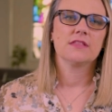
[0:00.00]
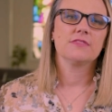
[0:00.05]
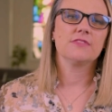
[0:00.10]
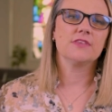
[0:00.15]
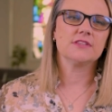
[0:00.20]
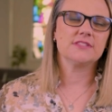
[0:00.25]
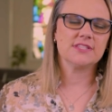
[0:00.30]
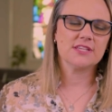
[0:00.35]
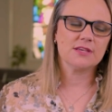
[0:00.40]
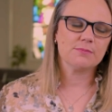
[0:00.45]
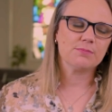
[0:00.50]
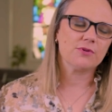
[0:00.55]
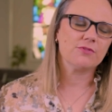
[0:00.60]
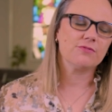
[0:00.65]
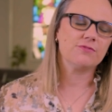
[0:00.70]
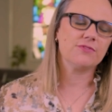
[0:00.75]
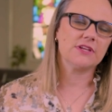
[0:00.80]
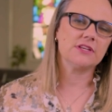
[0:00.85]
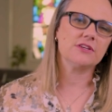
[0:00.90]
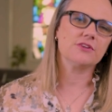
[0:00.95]
The temple
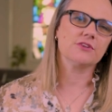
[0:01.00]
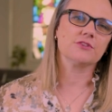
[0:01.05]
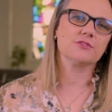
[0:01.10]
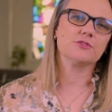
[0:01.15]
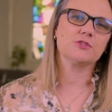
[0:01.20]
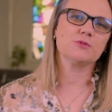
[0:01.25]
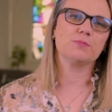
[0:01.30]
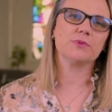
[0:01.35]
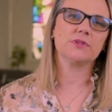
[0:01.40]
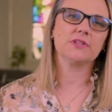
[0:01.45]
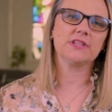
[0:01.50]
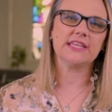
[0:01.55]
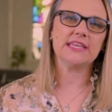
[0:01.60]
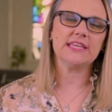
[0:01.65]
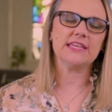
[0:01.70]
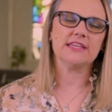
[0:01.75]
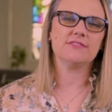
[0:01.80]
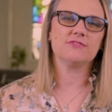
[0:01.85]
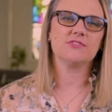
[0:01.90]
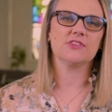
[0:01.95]
vendors
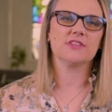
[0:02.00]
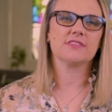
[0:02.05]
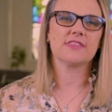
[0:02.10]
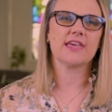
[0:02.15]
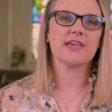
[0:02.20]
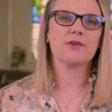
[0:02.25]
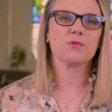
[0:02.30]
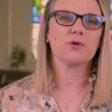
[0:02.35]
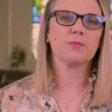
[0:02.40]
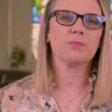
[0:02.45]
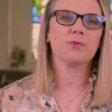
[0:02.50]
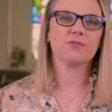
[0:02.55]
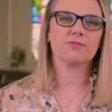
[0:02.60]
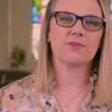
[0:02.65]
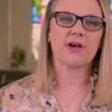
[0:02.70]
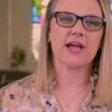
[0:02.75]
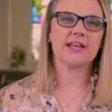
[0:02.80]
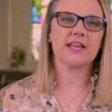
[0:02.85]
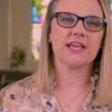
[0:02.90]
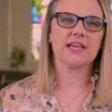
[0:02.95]
believed that they were
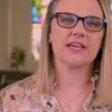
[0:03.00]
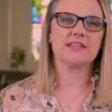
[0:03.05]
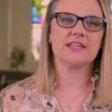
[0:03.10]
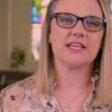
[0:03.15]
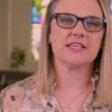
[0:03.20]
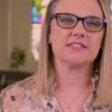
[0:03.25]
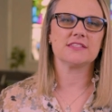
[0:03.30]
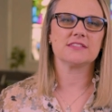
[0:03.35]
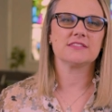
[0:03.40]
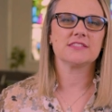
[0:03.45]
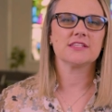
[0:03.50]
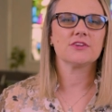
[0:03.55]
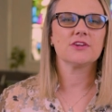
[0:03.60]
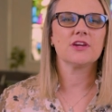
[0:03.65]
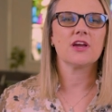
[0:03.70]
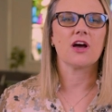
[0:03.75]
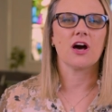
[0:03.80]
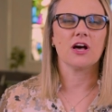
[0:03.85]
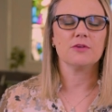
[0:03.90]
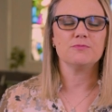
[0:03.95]
providing a
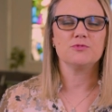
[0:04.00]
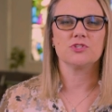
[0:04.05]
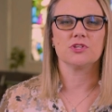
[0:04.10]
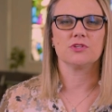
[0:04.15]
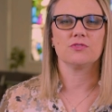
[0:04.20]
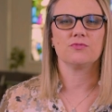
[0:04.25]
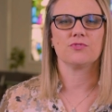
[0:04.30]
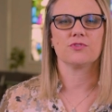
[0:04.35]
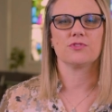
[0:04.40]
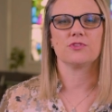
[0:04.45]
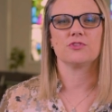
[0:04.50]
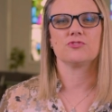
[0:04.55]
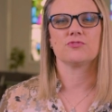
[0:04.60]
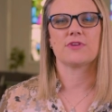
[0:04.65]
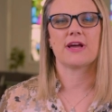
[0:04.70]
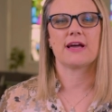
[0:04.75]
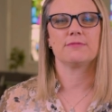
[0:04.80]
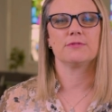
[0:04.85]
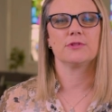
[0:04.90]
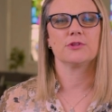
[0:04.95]
necessary option for the
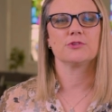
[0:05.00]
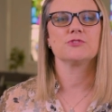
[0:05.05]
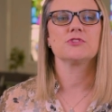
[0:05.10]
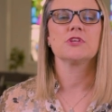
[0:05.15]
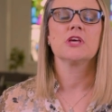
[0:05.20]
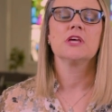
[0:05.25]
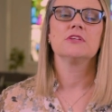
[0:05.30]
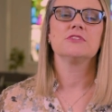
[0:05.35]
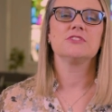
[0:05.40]
travelers